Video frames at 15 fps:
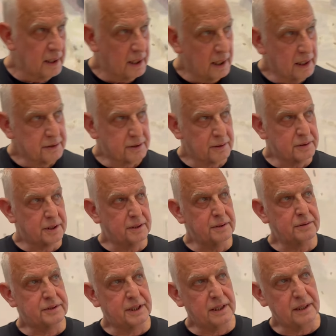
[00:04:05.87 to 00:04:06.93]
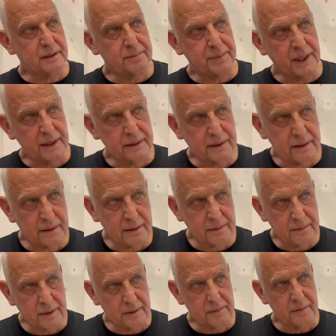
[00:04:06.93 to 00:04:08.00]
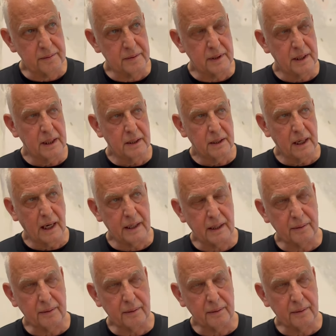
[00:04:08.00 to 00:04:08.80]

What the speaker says: And so it was a New Zealand painter, and